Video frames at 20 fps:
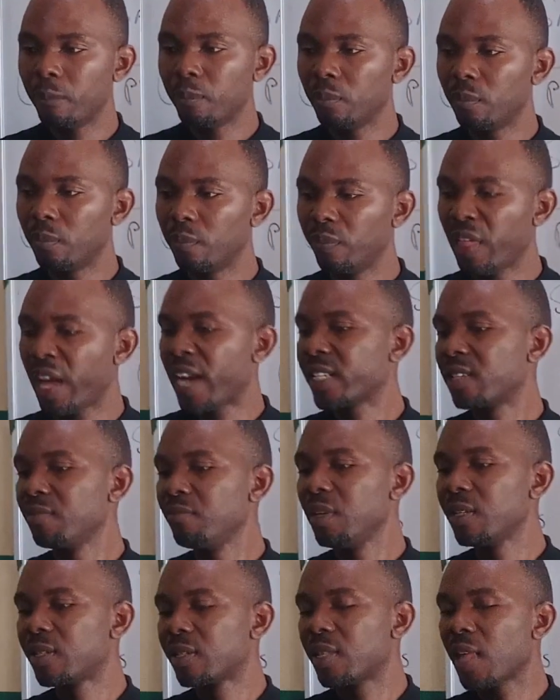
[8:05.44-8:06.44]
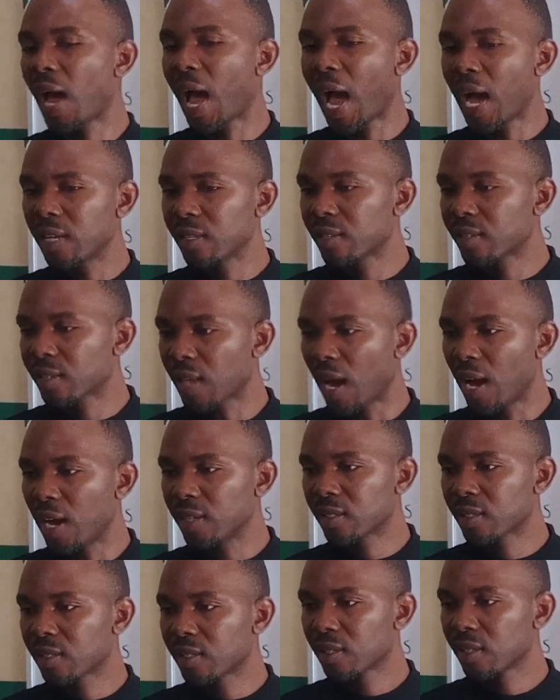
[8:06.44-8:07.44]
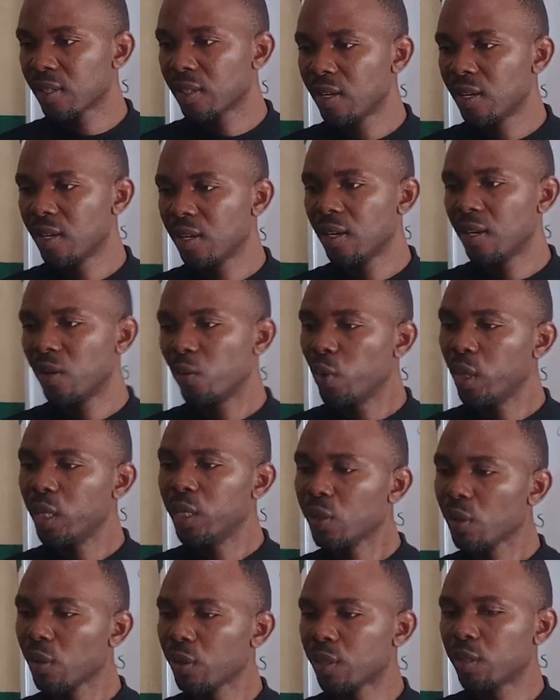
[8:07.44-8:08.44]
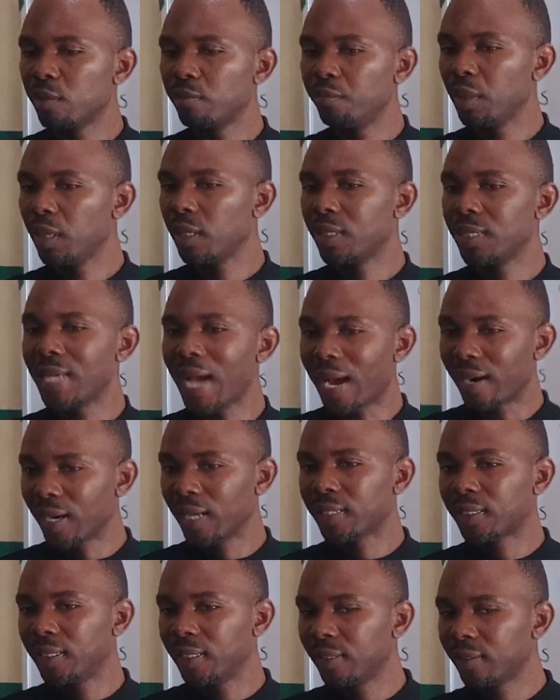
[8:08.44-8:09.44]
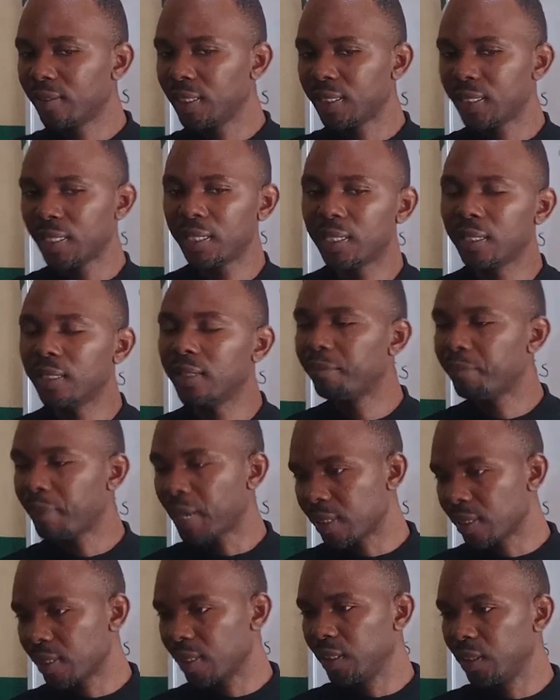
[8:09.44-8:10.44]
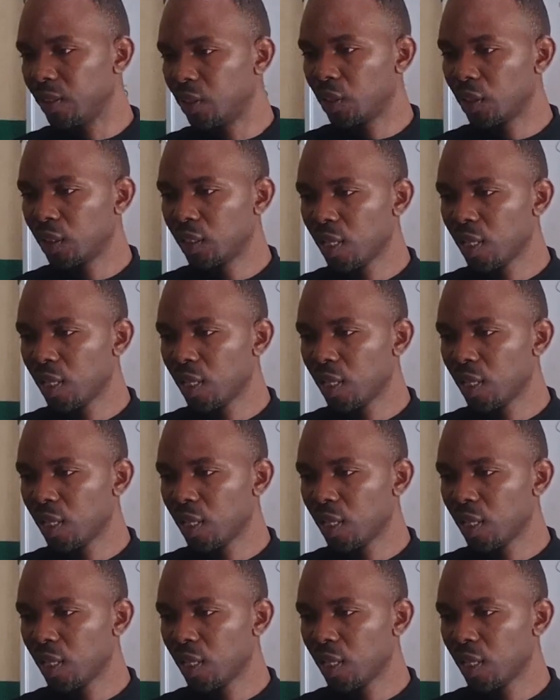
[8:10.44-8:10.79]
That means the answers will not be directly written in the passage.